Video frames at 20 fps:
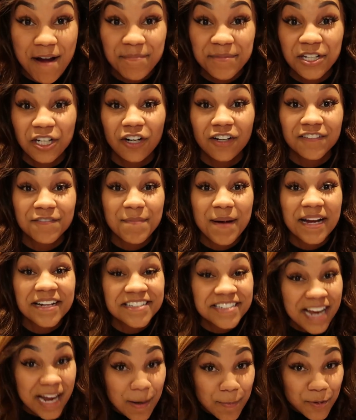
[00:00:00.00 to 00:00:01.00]
I mean, all of my
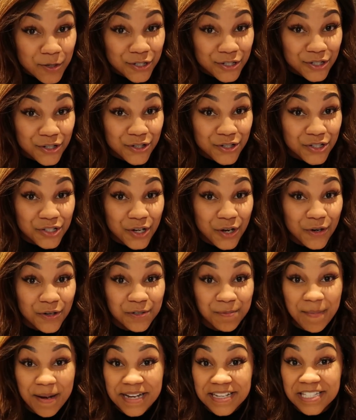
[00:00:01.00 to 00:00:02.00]
diapers are
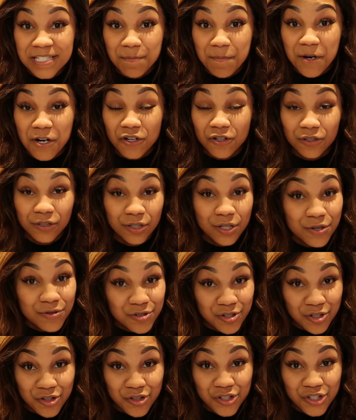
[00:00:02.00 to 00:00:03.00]
soaked, my spare
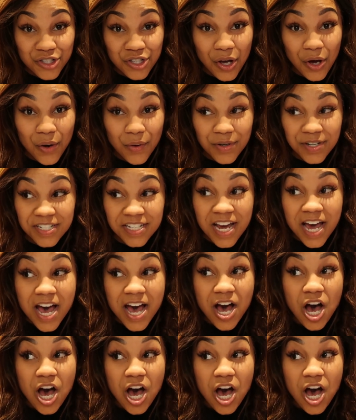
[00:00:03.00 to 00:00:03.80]
clothes are soaked,